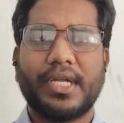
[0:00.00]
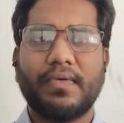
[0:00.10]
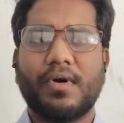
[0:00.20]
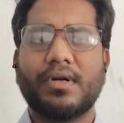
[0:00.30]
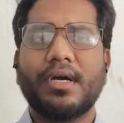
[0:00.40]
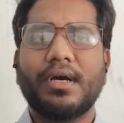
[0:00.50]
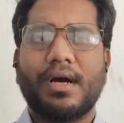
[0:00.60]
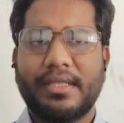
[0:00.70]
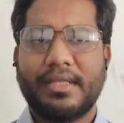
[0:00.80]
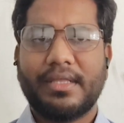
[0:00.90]
60 won
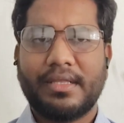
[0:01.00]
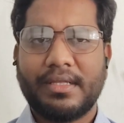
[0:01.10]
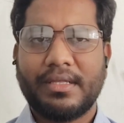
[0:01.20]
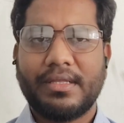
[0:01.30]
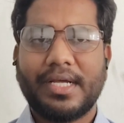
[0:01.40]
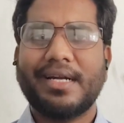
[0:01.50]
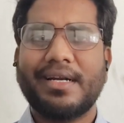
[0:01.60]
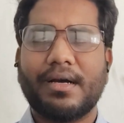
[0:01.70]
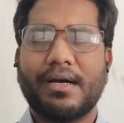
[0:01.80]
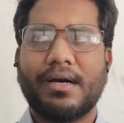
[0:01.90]
and then
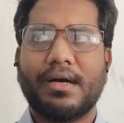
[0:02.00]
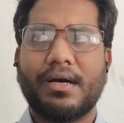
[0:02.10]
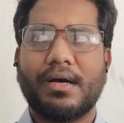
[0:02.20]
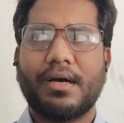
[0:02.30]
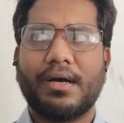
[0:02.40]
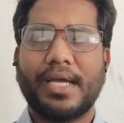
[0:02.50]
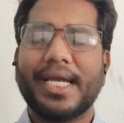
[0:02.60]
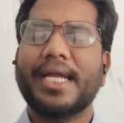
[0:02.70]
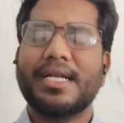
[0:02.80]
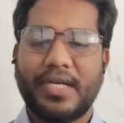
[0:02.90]

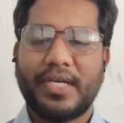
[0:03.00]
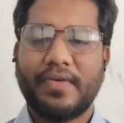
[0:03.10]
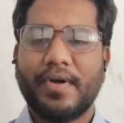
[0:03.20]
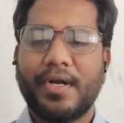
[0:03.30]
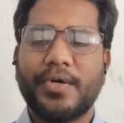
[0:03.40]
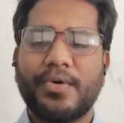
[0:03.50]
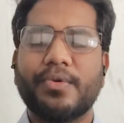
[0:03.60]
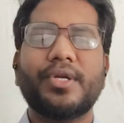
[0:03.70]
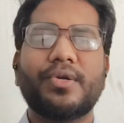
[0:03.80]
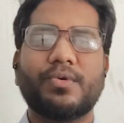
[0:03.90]
again it's devalued
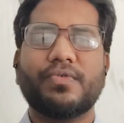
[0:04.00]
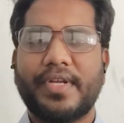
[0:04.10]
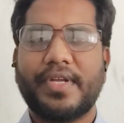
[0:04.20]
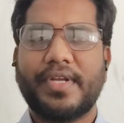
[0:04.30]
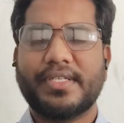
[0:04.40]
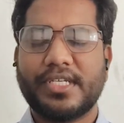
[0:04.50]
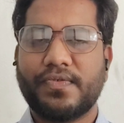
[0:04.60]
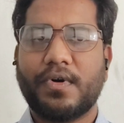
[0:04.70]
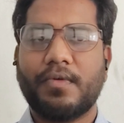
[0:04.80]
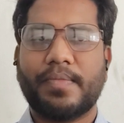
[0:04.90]
to the
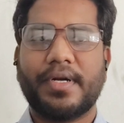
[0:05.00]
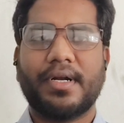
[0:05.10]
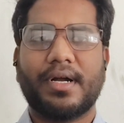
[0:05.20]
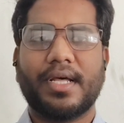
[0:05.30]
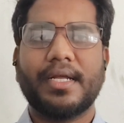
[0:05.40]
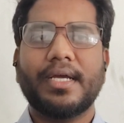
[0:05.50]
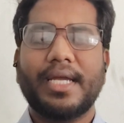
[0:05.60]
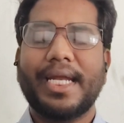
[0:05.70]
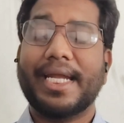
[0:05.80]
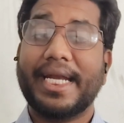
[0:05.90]
256 won per dollar
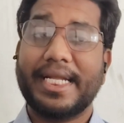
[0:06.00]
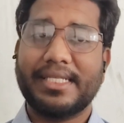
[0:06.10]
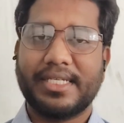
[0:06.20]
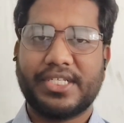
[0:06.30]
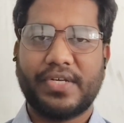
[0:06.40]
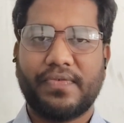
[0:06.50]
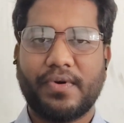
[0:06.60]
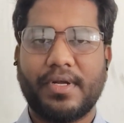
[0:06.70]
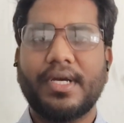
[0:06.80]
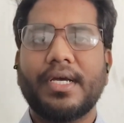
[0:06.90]
in
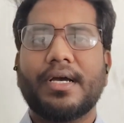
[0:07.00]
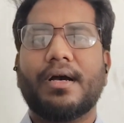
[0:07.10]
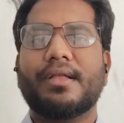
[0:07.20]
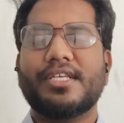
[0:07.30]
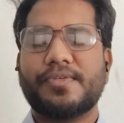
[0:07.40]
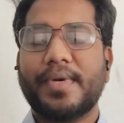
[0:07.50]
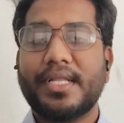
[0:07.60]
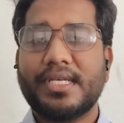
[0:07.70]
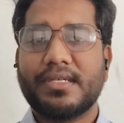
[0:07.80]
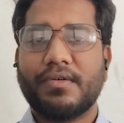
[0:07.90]
1964. This
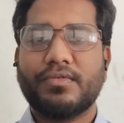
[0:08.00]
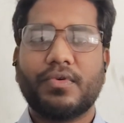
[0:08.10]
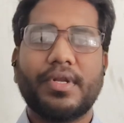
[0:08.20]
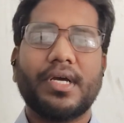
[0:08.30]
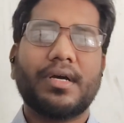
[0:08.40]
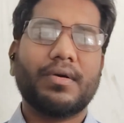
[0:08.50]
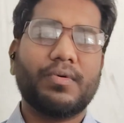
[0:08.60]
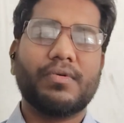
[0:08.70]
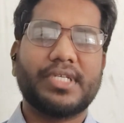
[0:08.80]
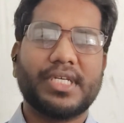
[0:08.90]
made the South Korea
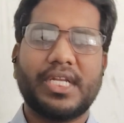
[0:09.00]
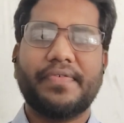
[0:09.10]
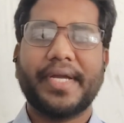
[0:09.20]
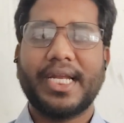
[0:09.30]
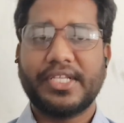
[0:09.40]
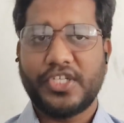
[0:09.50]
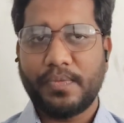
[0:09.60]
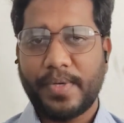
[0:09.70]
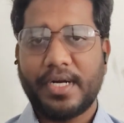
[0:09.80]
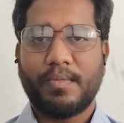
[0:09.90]
goods significantly
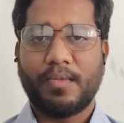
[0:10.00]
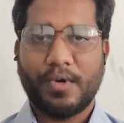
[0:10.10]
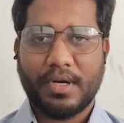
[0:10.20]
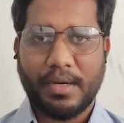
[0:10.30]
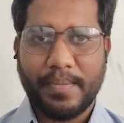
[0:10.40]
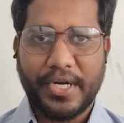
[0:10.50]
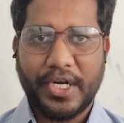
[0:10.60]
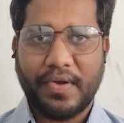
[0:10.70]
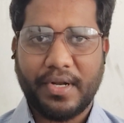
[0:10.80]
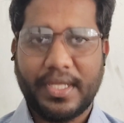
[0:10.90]
cheaper and more
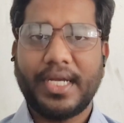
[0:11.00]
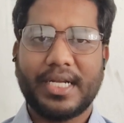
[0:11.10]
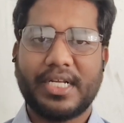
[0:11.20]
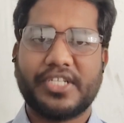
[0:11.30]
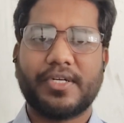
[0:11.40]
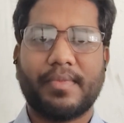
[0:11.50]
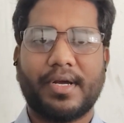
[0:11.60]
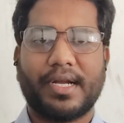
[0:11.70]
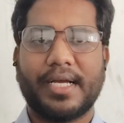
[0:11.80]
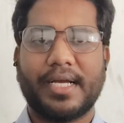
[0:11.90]
competitive in the international
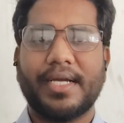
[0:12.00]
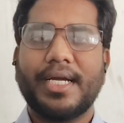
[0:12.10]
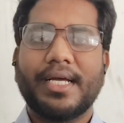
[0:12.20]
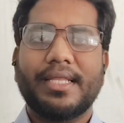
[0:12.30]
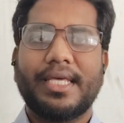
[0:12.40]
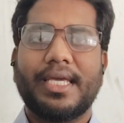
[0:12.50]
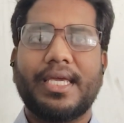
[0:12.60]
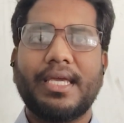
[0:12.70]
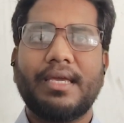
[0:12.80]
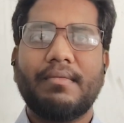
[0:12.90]
market. The
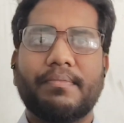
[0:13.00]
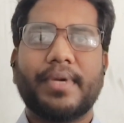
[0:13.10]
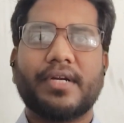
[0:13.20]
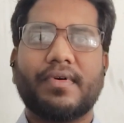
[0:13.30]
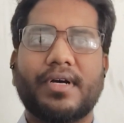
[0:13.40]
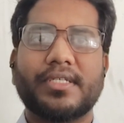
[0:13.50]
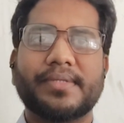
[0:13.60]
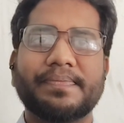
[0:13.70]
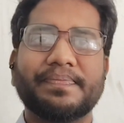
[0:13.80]
key impact was